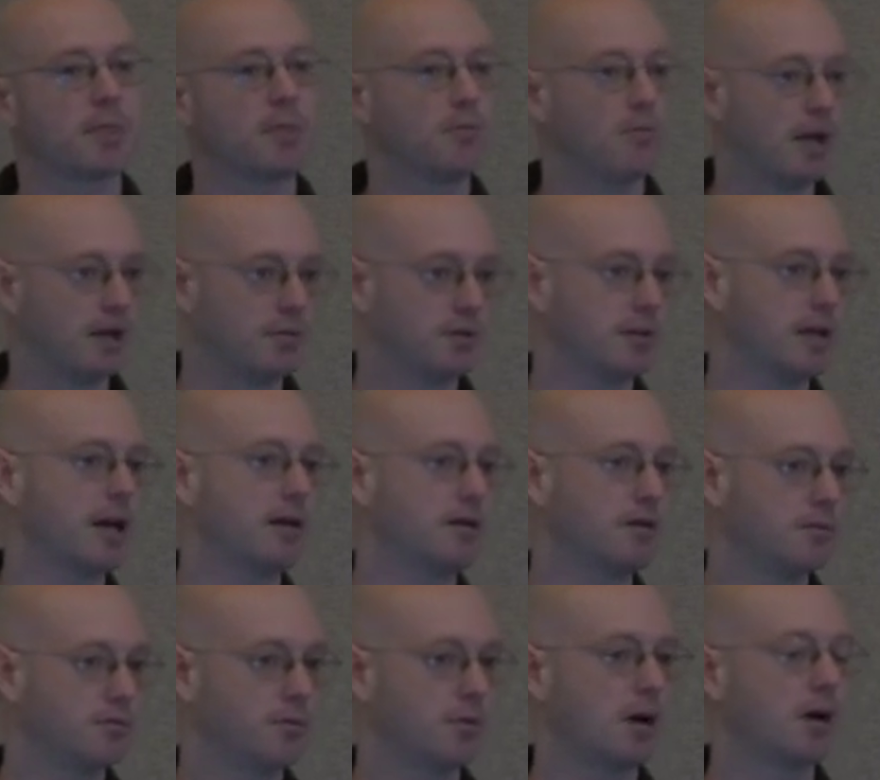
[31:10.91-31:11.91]
We have a lot
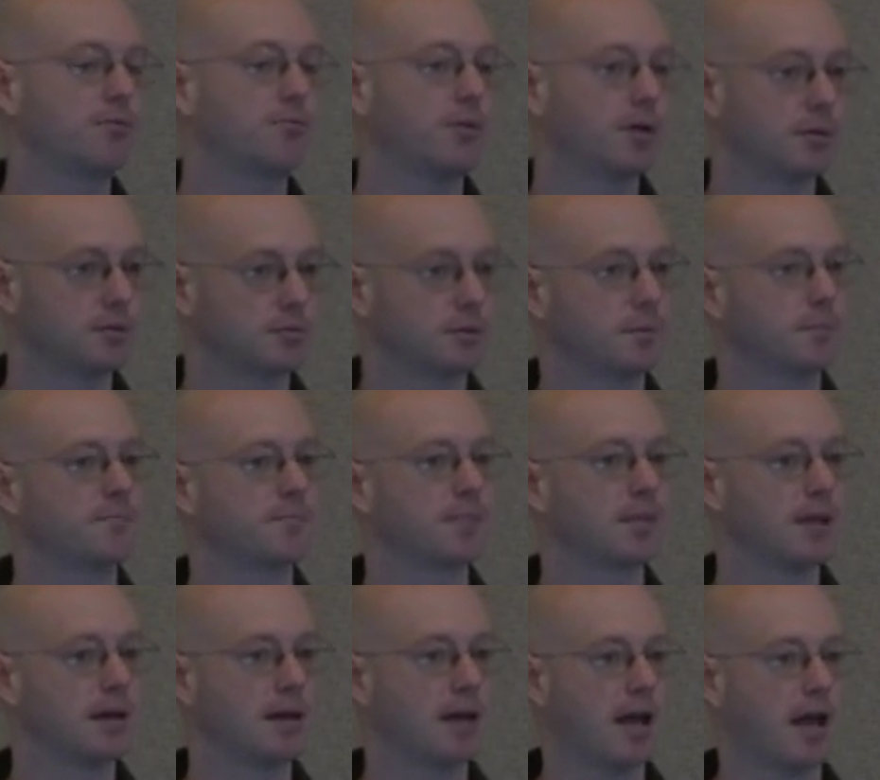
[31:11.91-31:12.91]
of wiggle room.
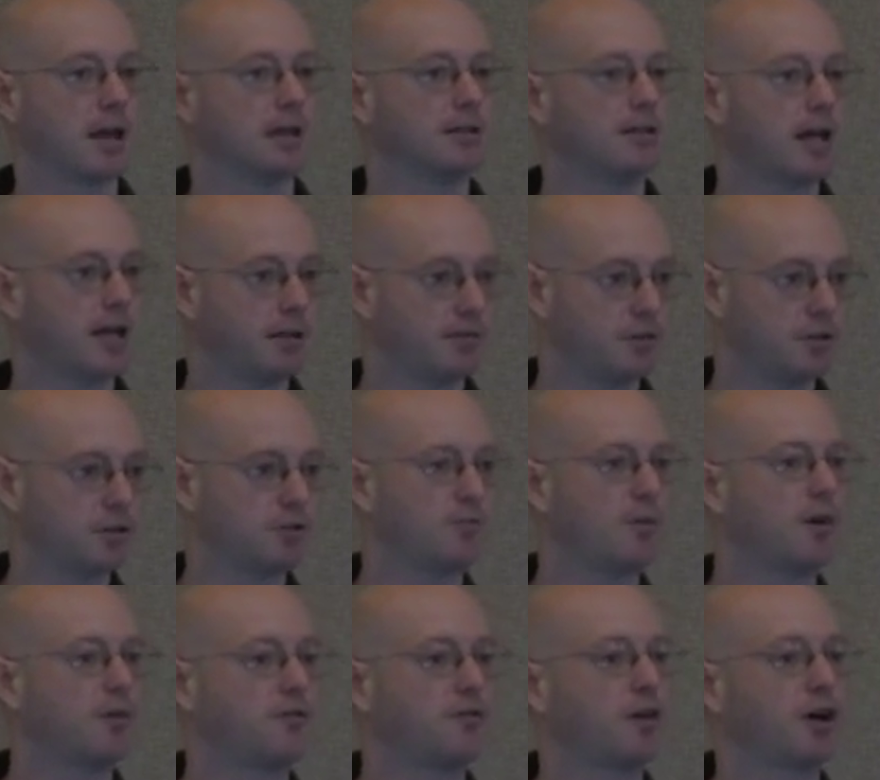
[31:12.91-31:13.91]
And a lot of the
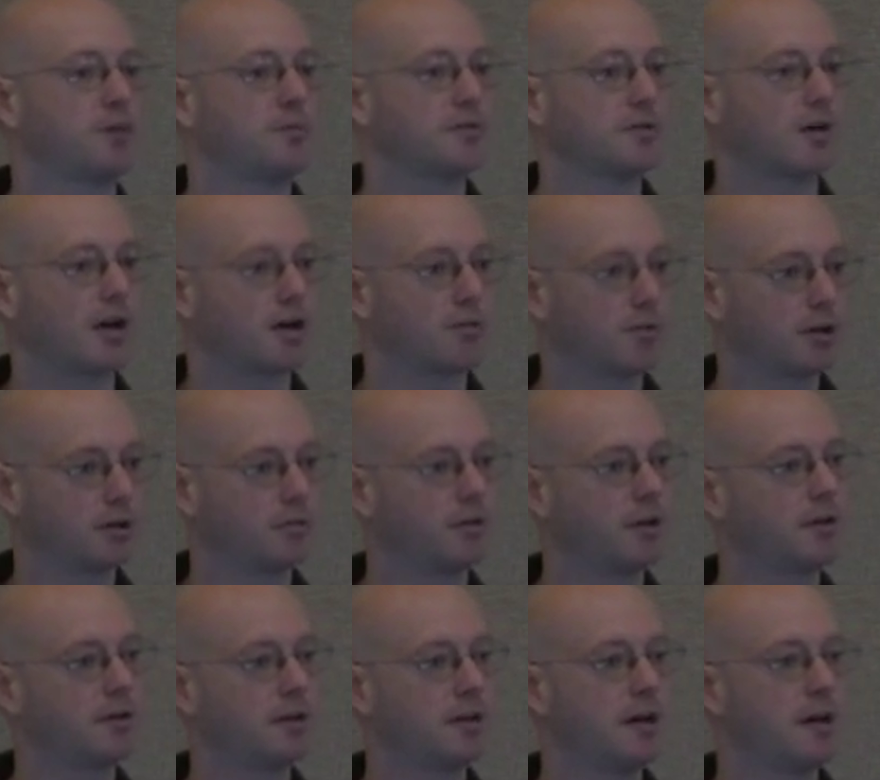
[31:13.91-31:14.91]
small farms that I work
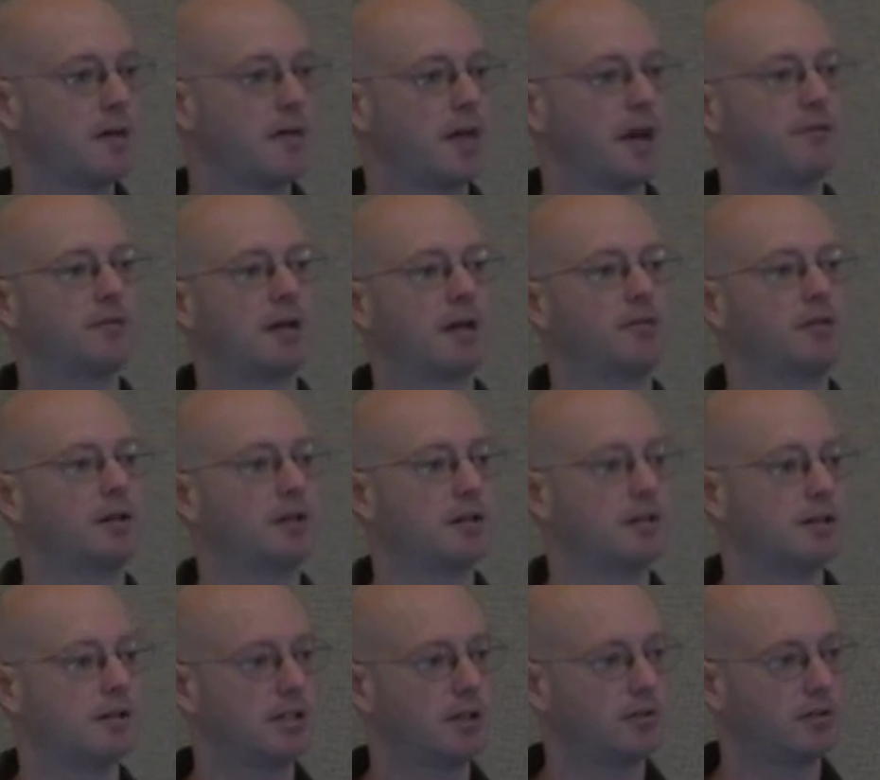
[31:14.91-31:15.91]
with have never
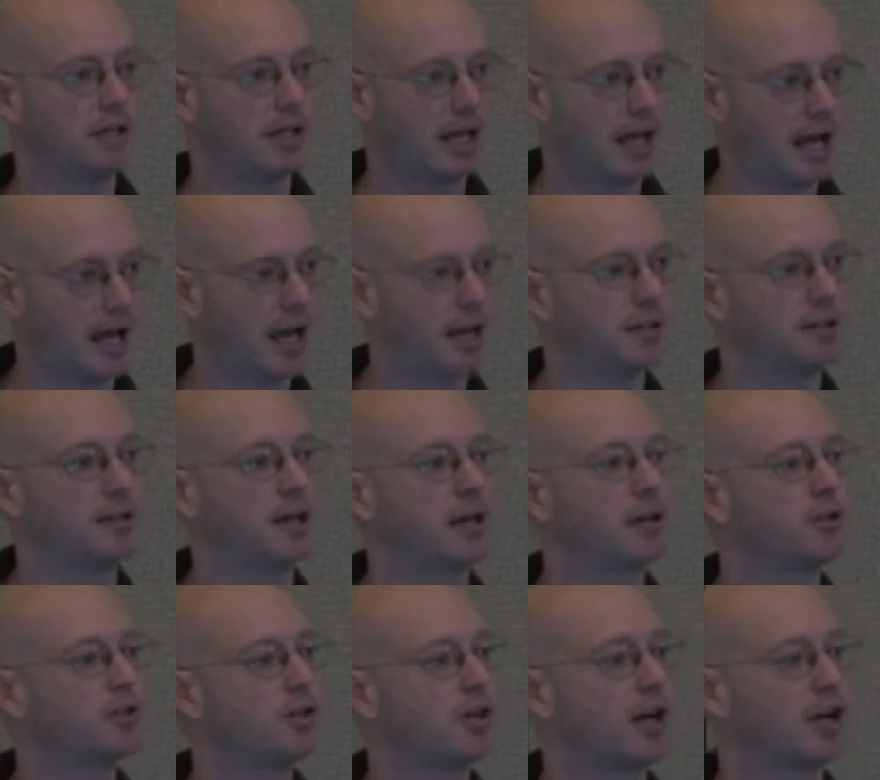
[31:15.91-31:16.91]
necessarily had an
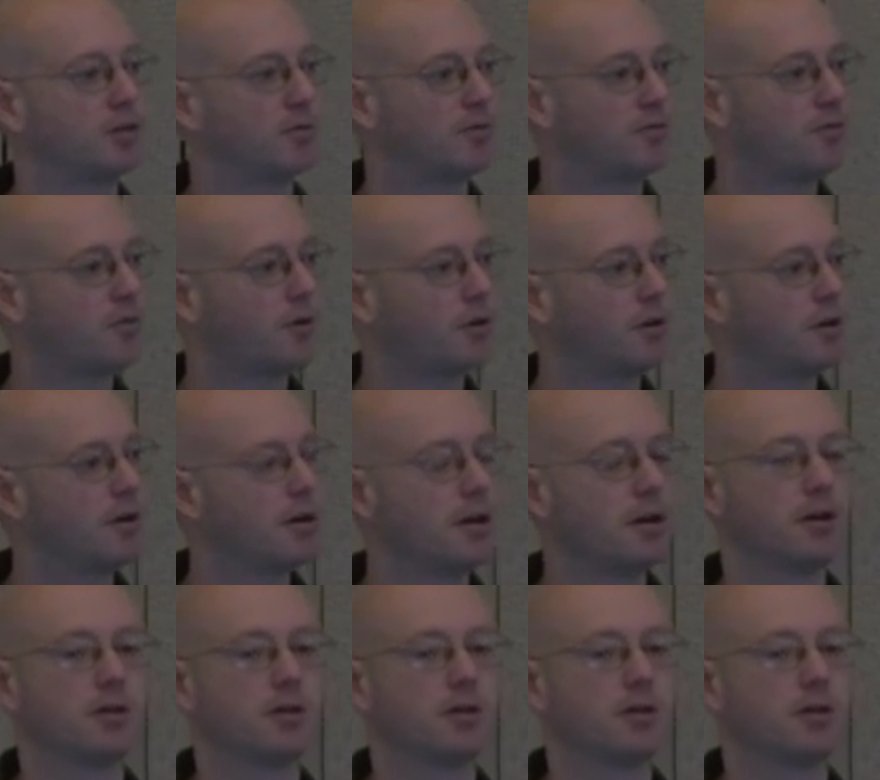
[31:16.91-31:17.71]
energy audit before.